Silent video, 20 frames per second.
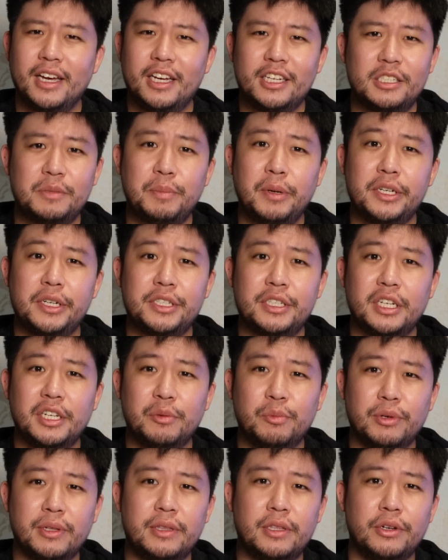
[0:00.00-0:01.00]
especially
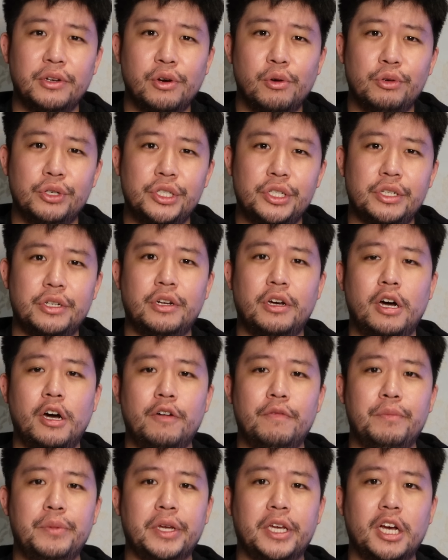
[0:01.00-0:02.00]
with the notion
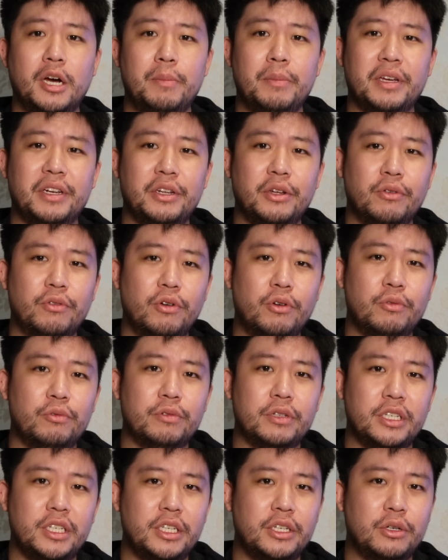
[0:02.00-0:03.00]
of becoming their
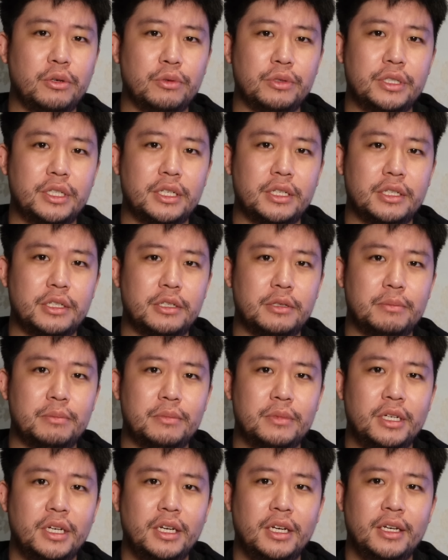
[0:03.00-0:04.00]
own ecosystem.
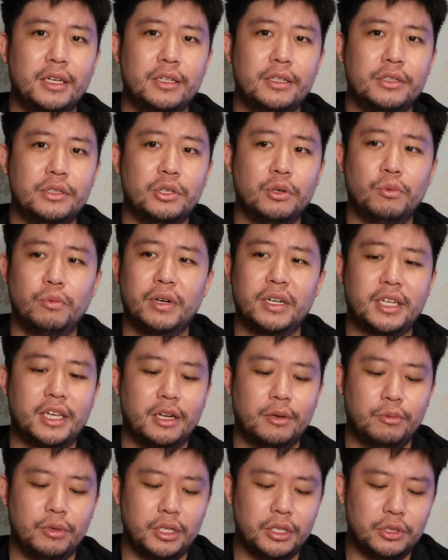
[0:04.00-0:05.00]
So what
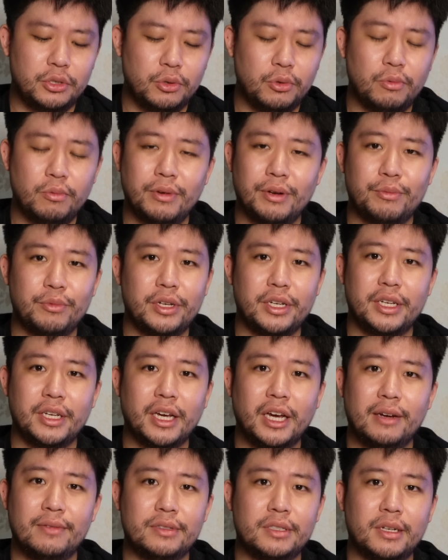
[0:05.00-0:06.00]
can we do when we
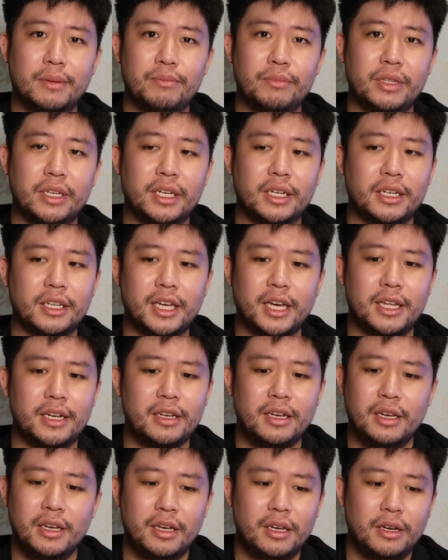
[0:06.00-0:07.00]
have something that
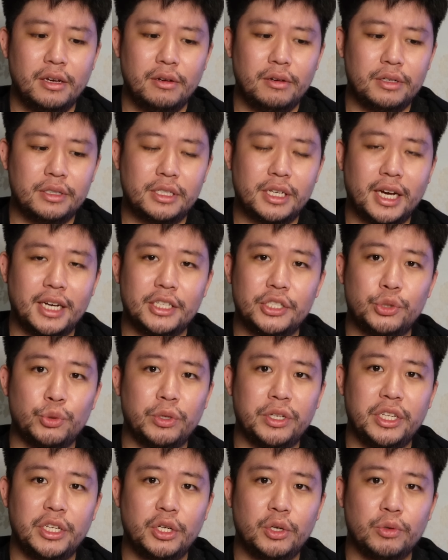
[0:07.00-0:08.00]
ties to
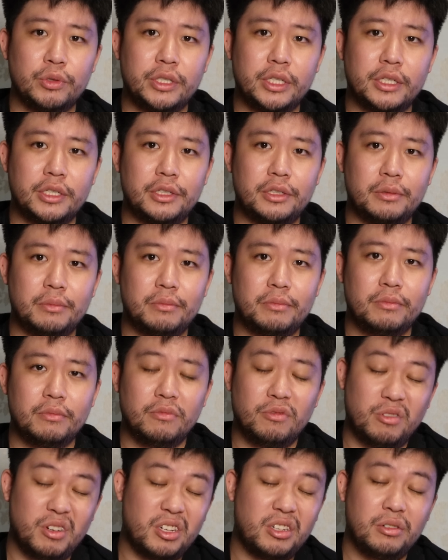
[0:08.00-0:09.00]
an ecosystem?
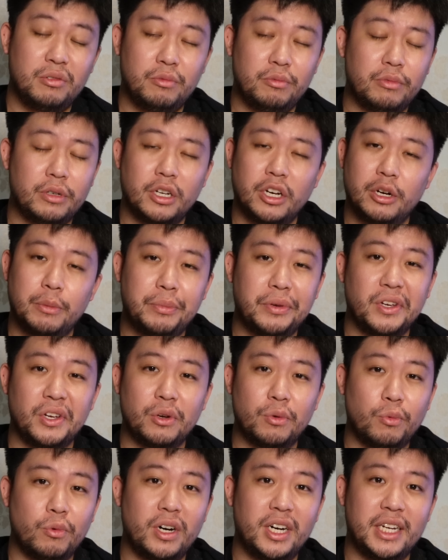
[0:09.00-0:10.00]
Well, we gotta
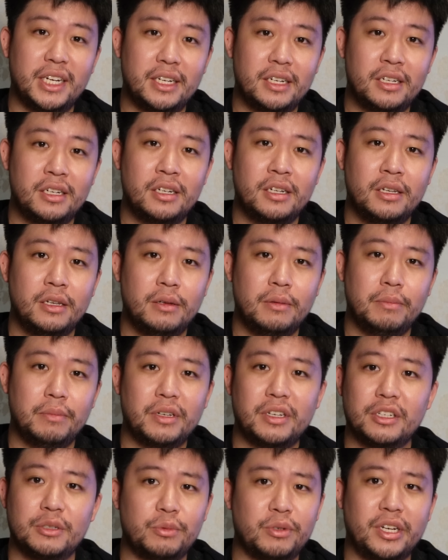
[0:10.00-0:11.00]
pick one
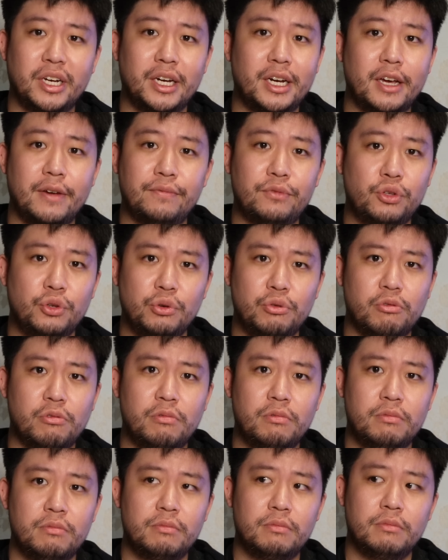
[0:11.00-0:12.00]
because we can't have
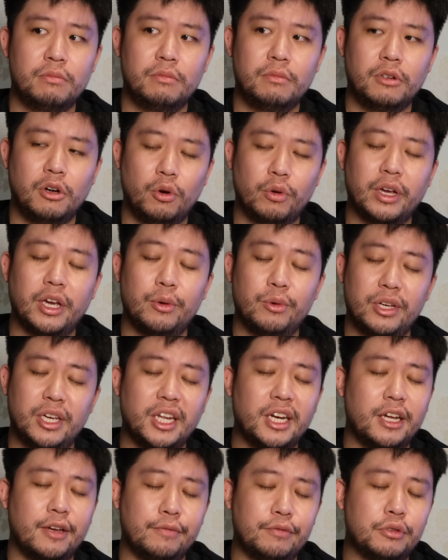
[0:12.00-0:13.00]
two. Okay, we
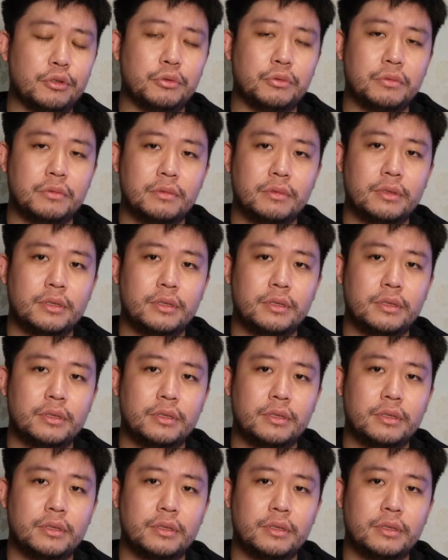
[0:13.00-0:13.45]
can have two.